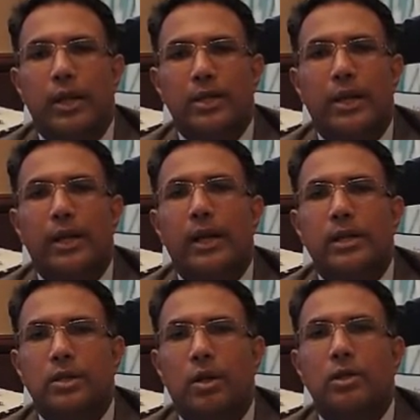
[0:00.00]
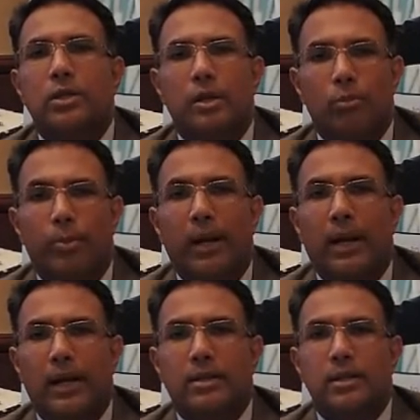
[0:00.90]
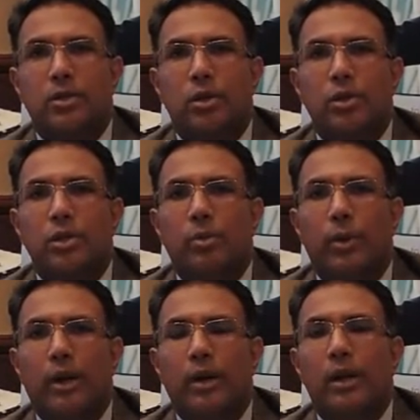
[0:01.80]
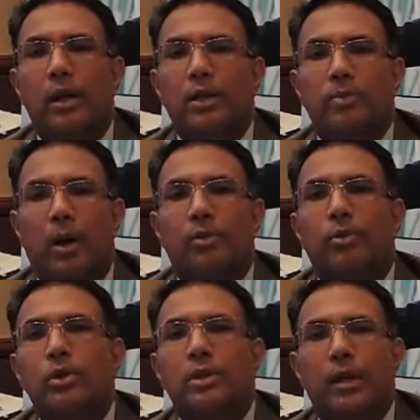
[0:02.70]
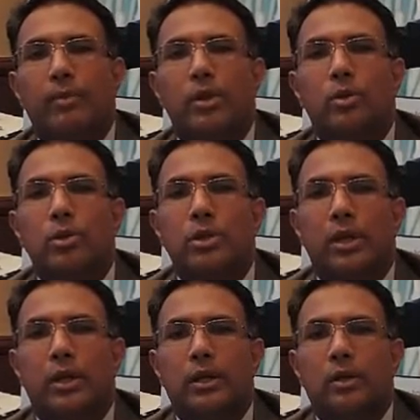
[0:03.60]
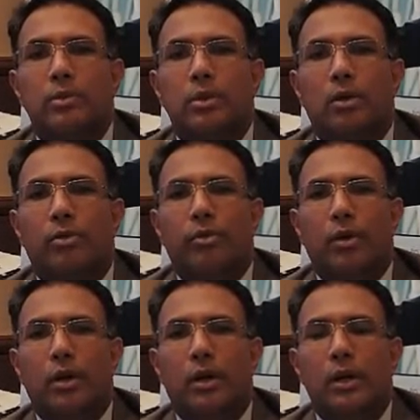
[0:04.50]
HID has launched the mobile access solution where smartphones can be used in terms of